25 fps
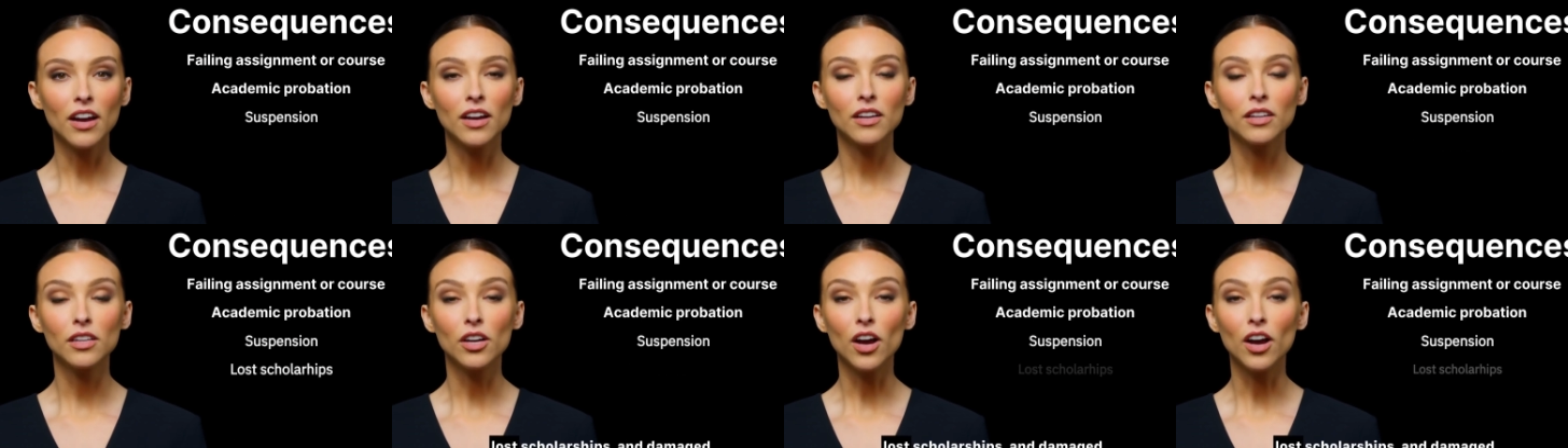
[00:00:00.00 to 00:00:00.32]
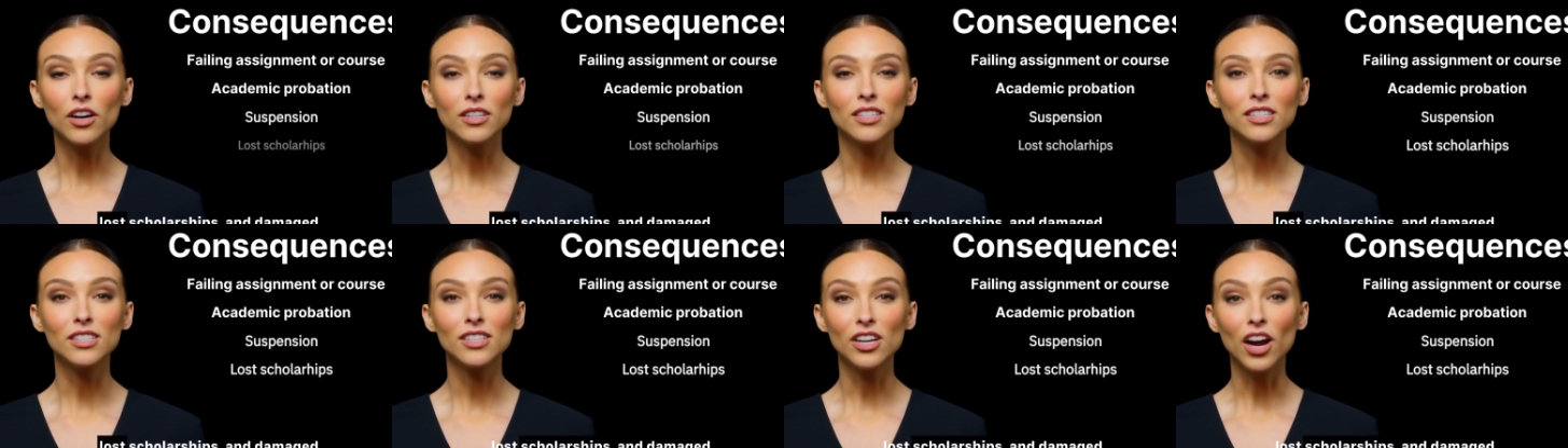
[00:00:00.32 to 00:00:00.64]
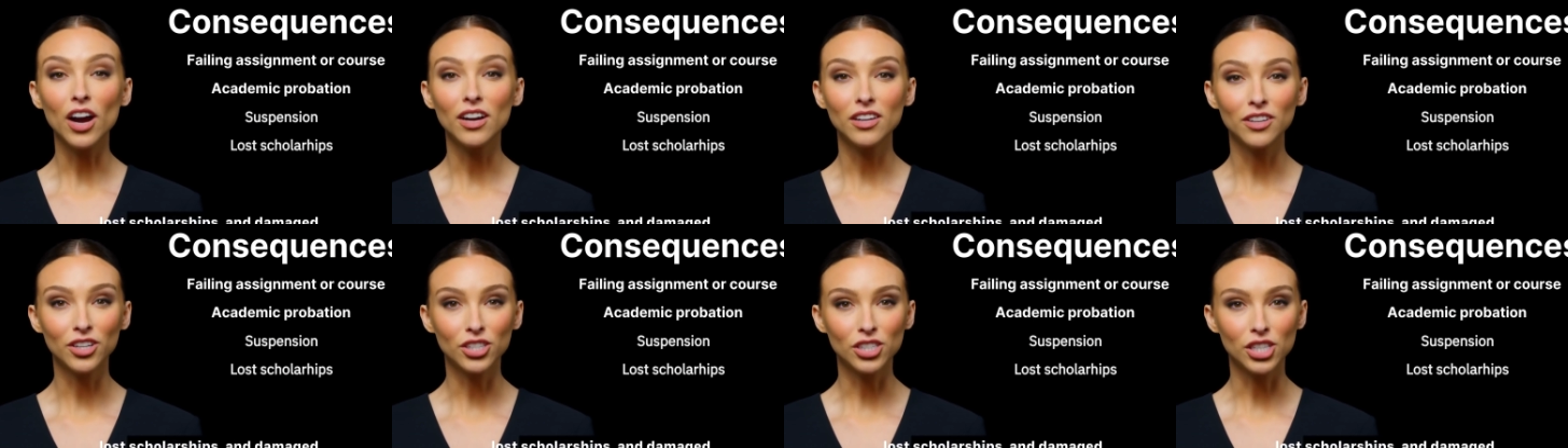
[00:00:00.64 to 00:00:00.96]
lost
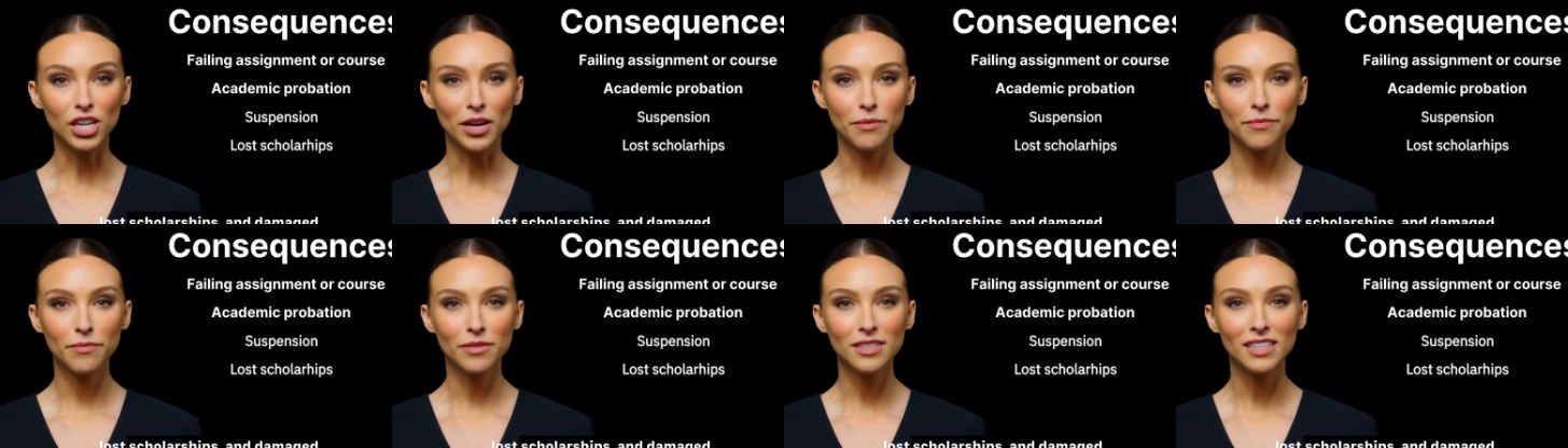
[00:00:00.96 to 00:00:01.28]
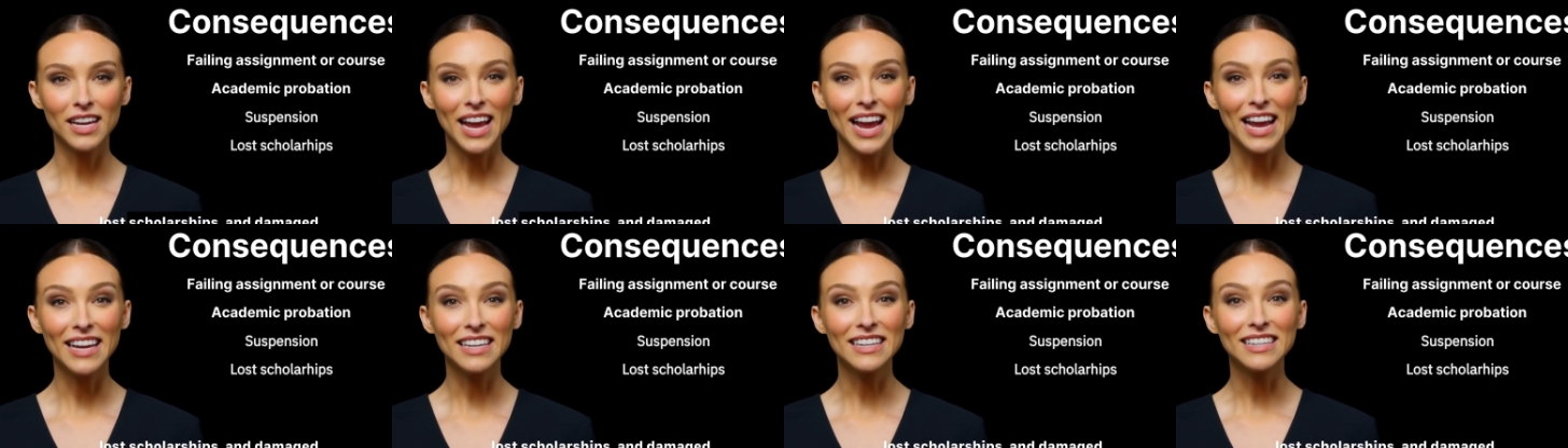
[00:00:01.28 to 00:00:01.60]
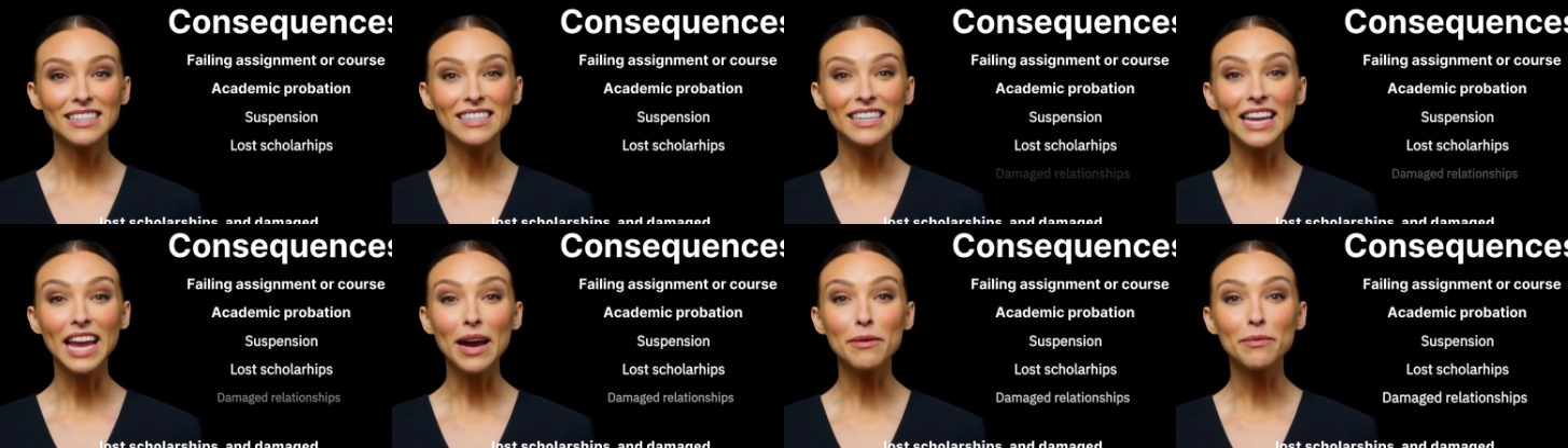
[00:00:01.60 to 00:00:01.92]
scholarships,
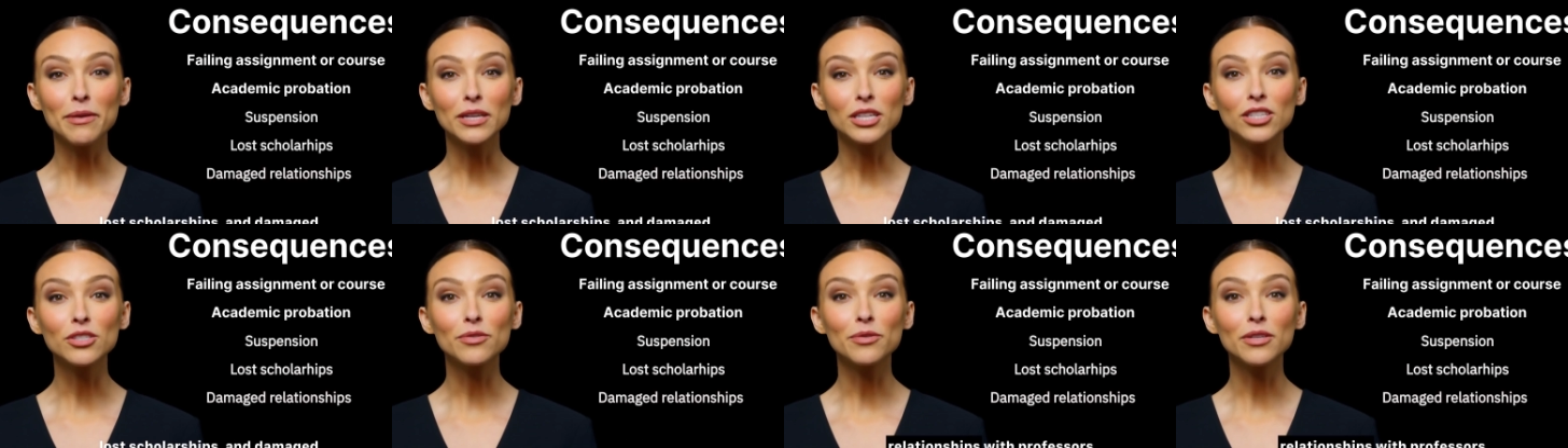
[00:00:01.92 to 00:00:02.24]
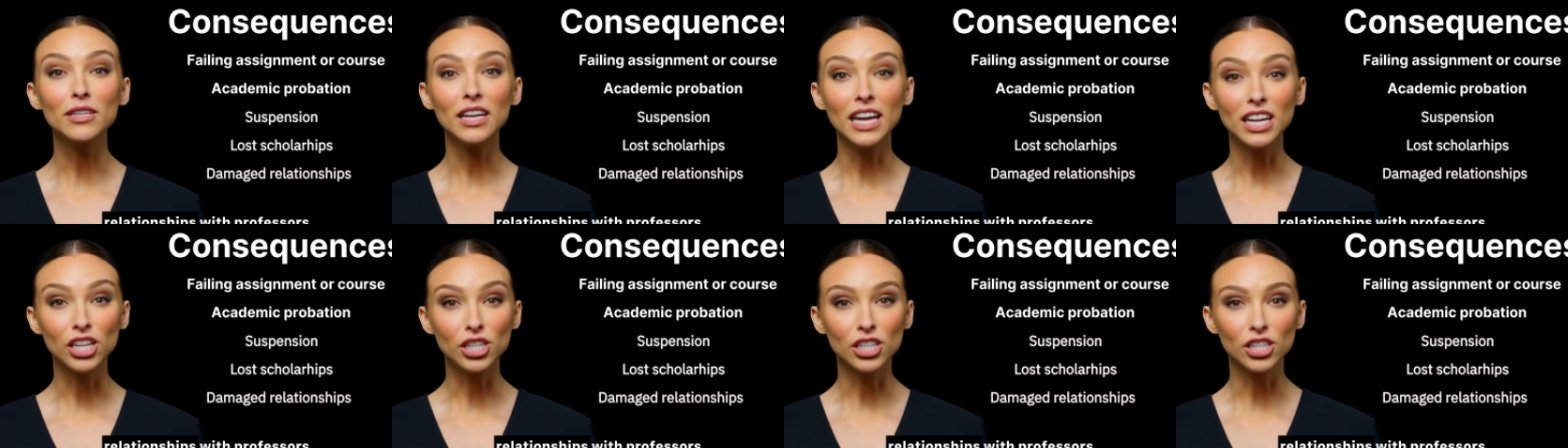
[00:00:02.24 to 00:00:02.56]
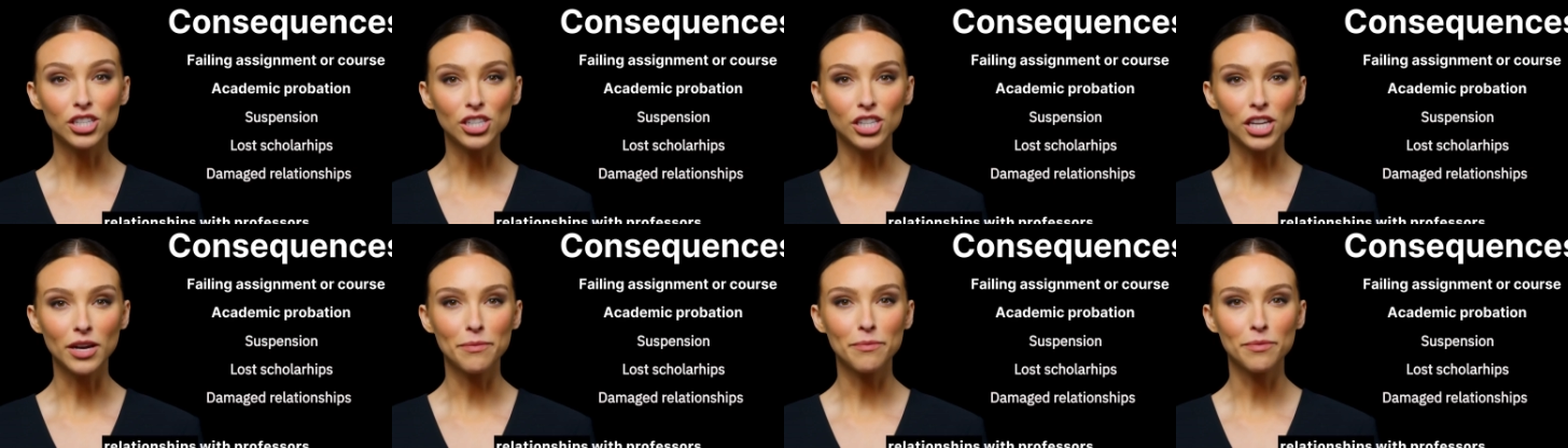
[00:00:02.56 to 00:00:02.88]
and damaged
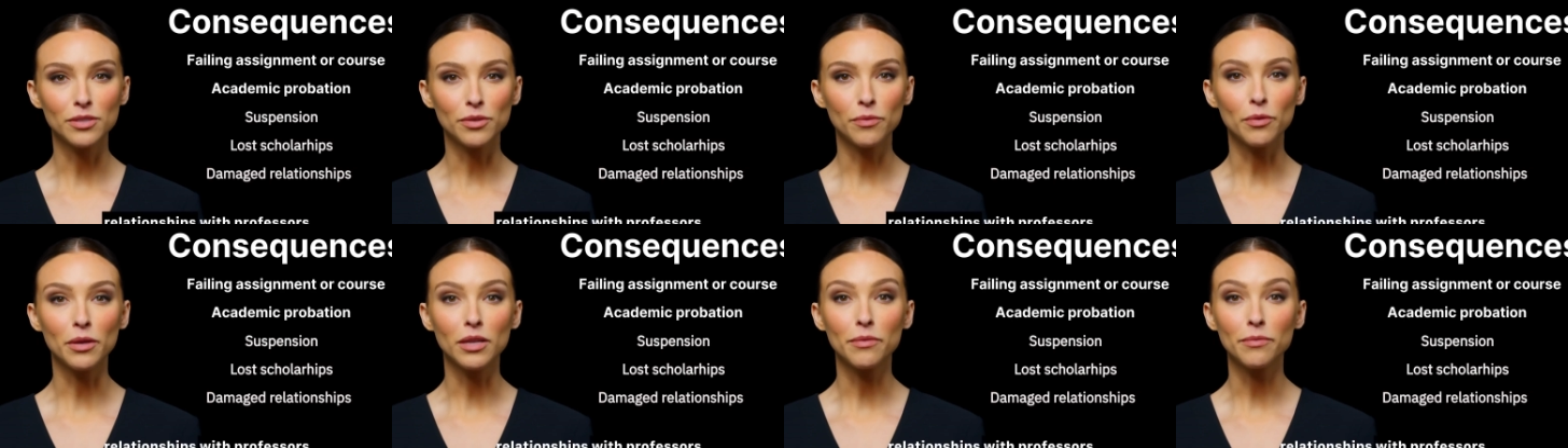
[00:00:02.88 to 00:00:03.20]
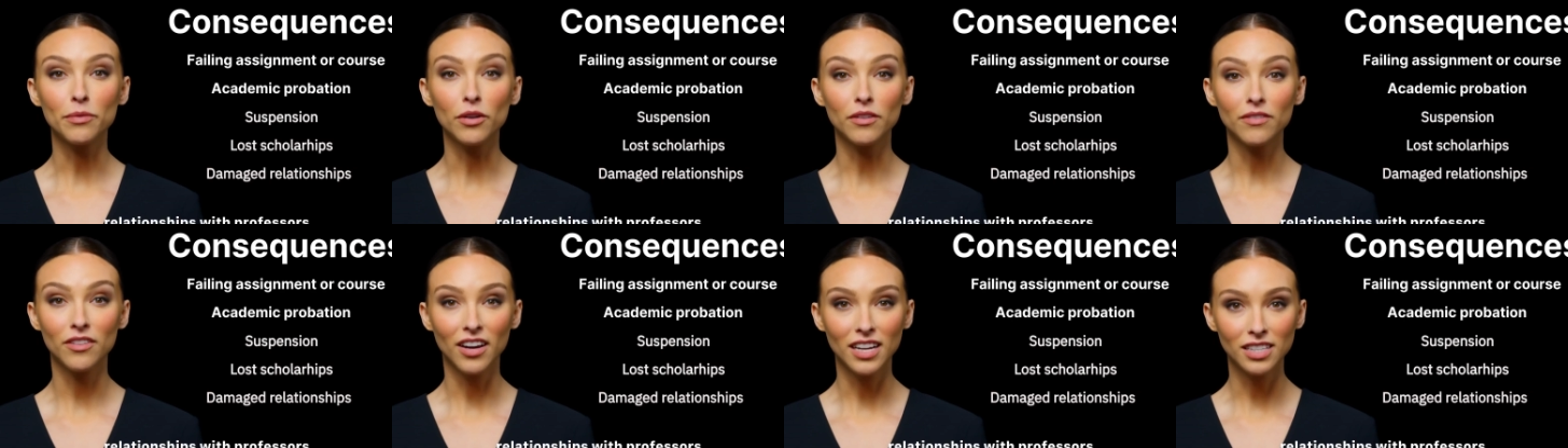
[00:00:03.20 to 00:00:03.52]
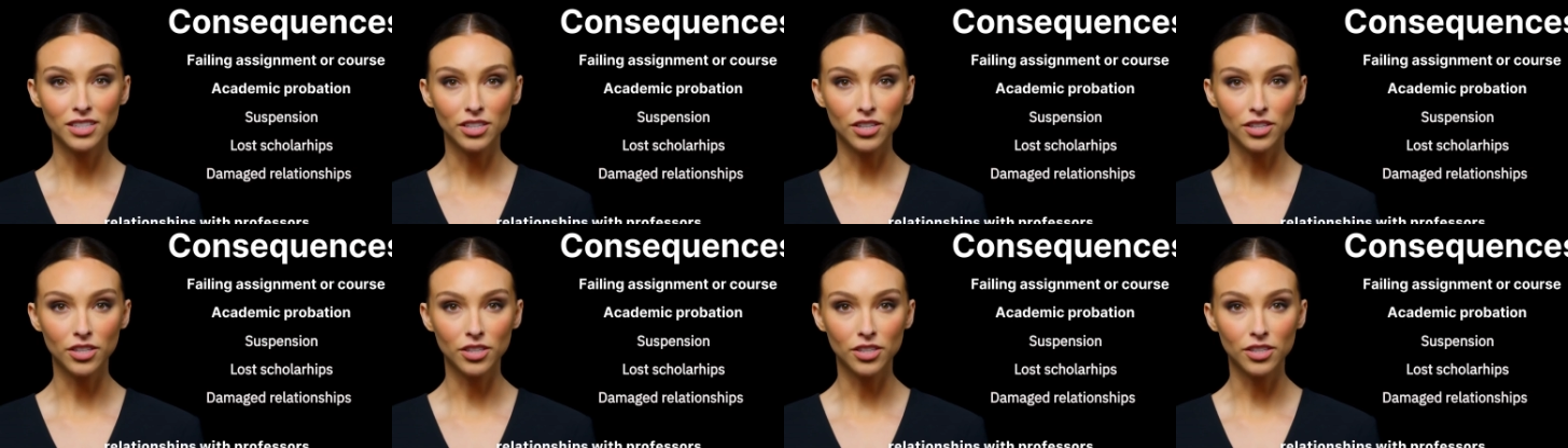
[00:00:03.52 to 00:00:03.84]
relationships with
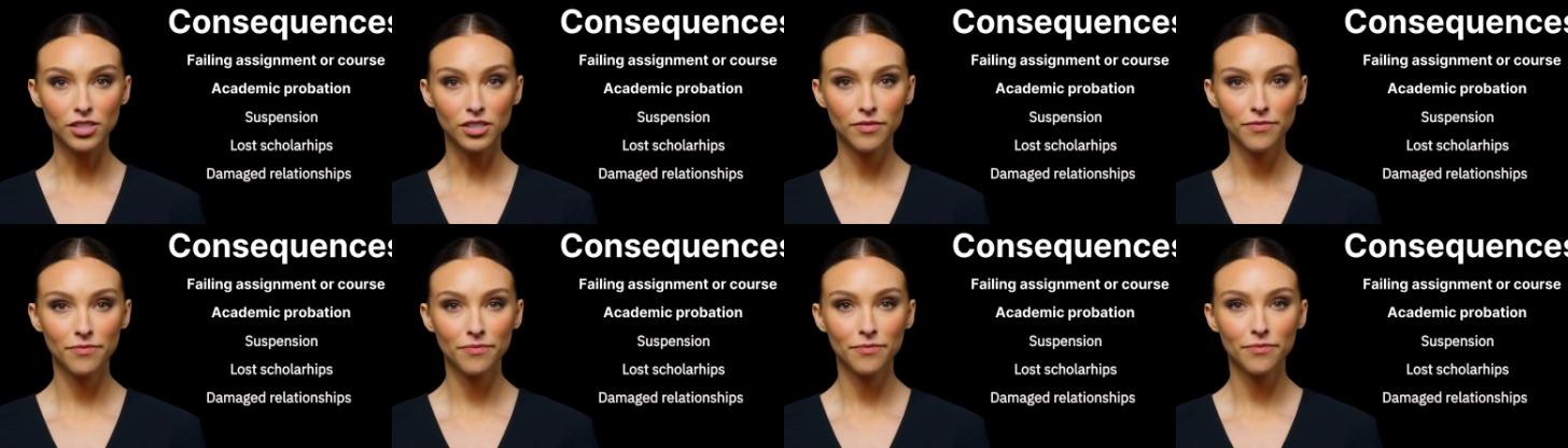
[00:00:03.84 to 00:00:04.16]
professors.